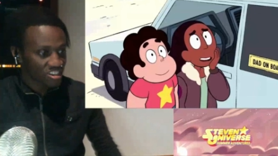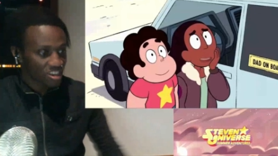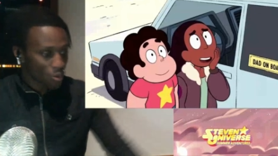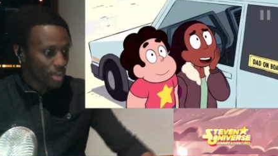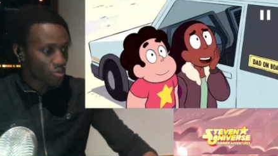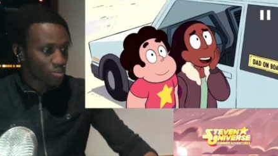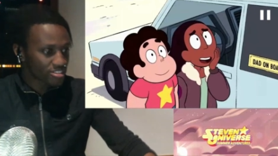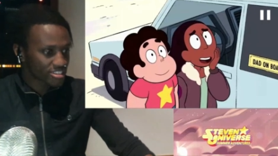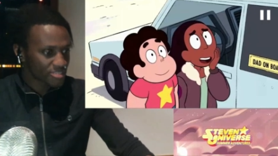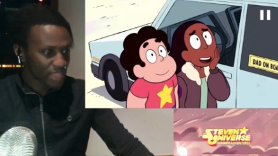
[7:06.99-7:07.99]
Wait, was
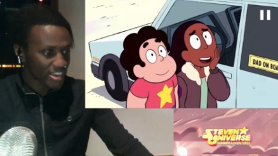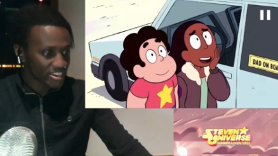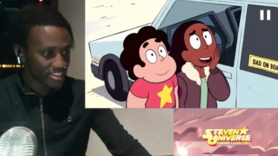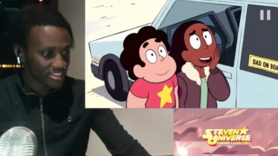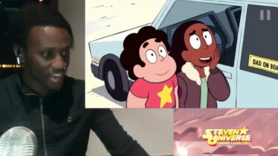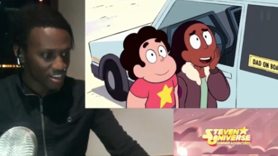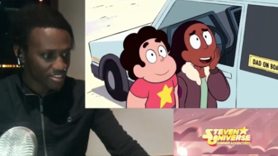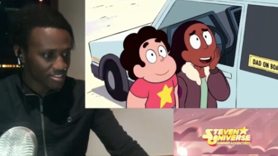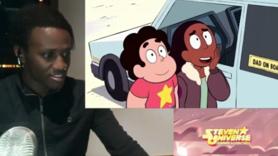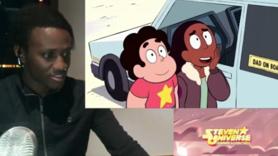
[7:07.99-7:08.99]
this man in a
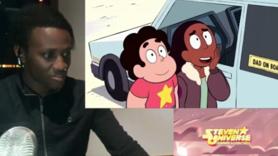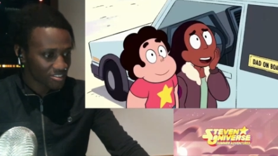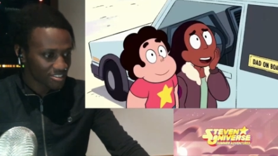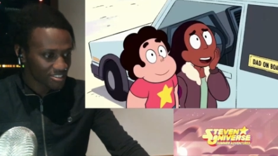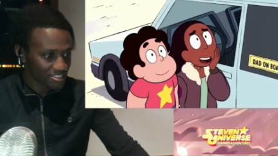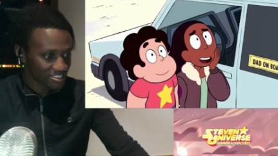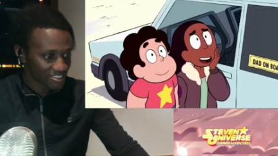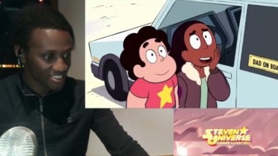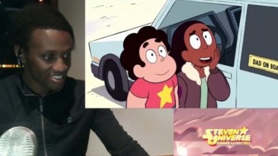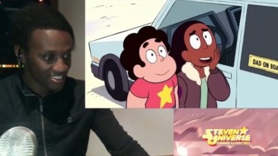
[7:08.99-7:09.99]
tux? Was this
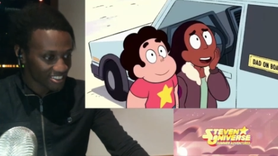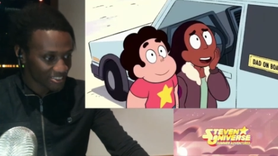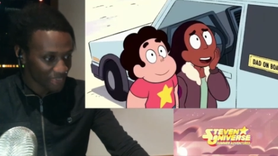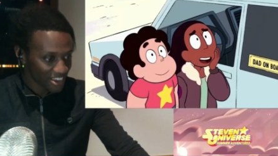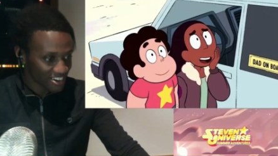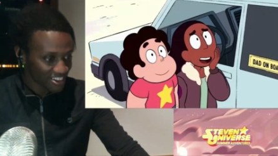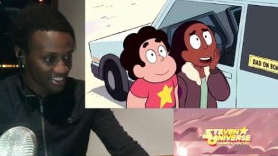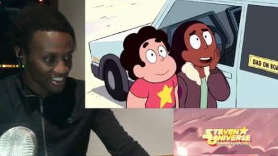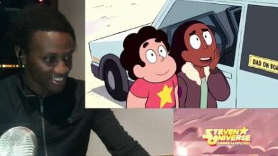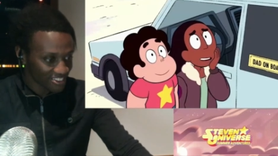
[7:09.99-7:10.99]
this this man in a
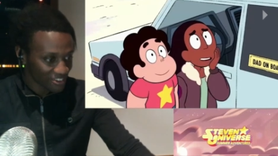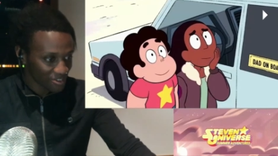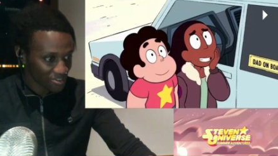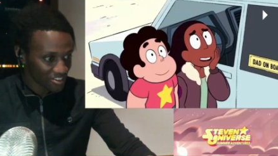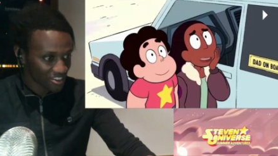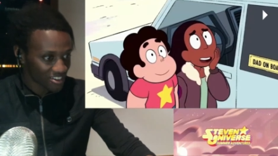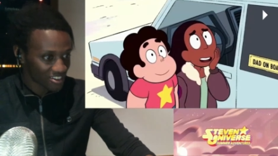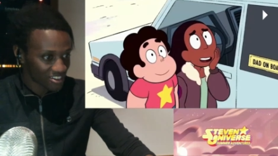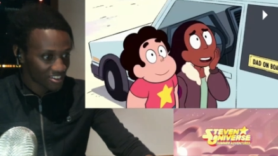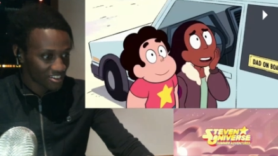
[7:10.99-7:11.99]
tux? Oh shit. Wait,
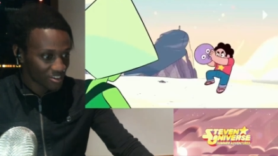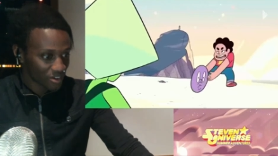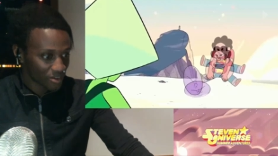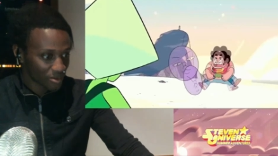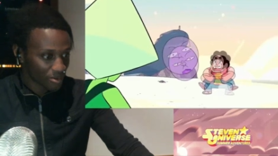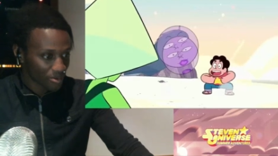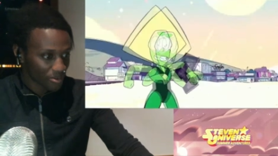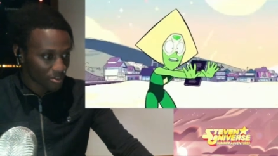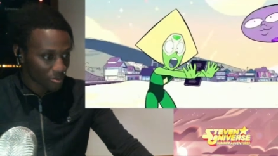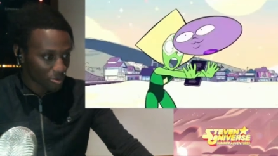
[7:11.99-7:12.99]
wait, wait, wait, wait.
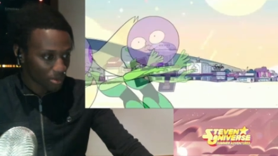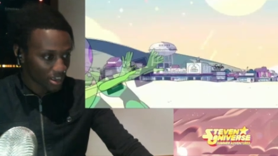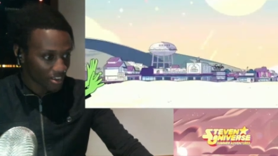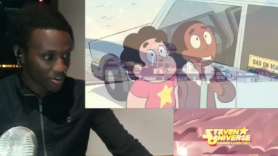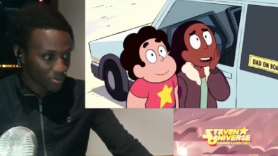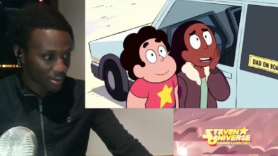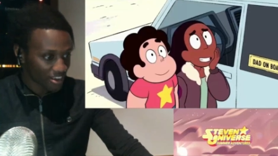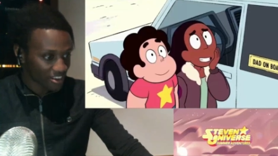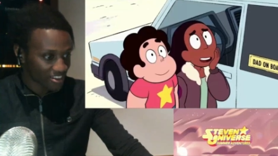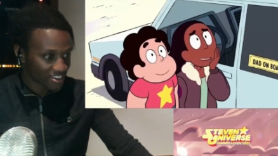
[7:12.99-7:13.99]
Go, go back, go back.
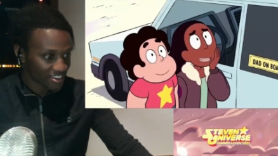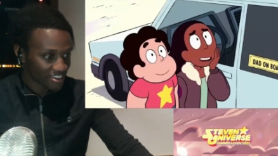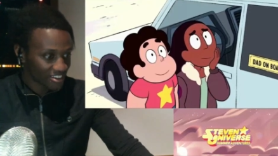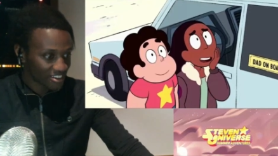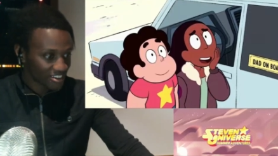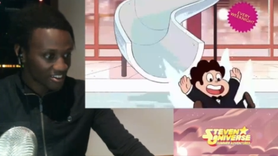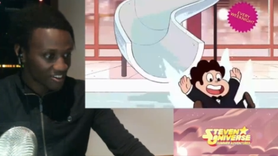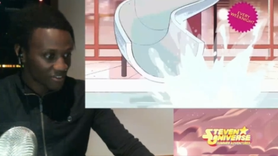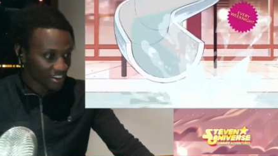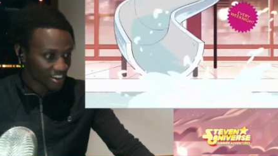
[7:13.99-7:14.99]
Time to be alive.
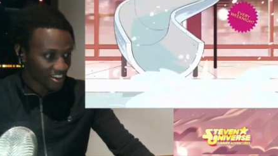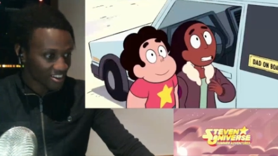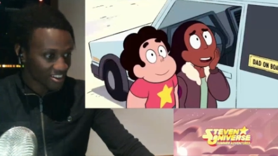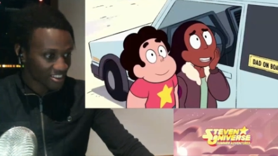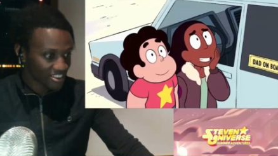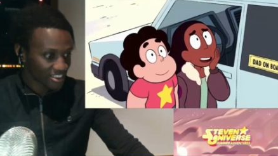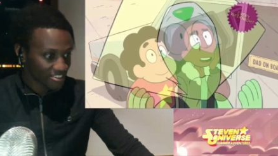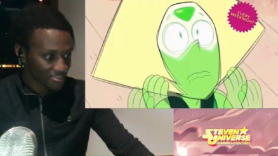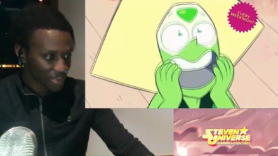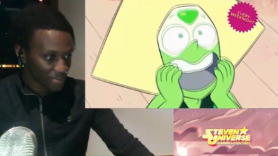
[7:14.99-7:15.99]
Oh, yes,
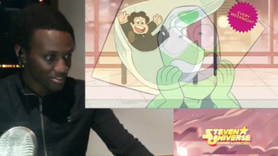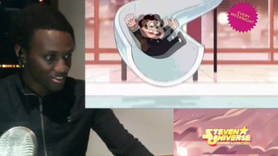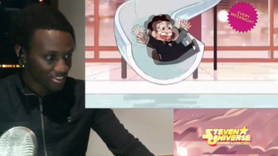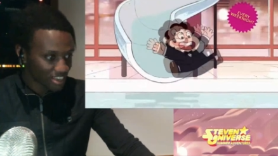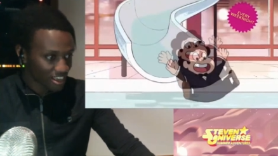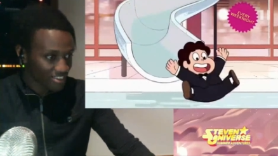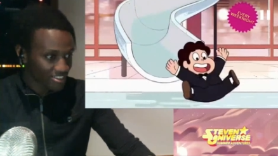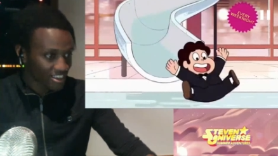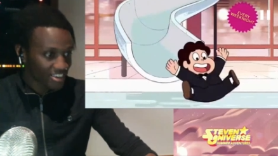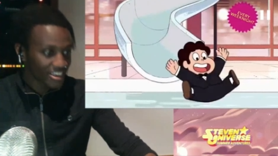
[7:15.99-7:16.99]
this man was in a tux.
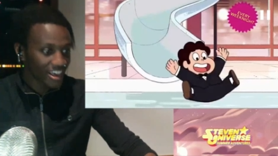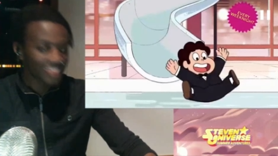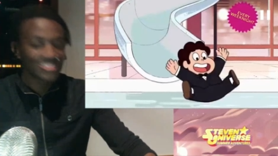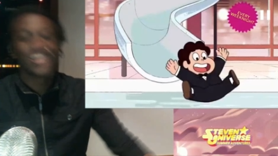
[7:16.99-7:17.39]
Yes.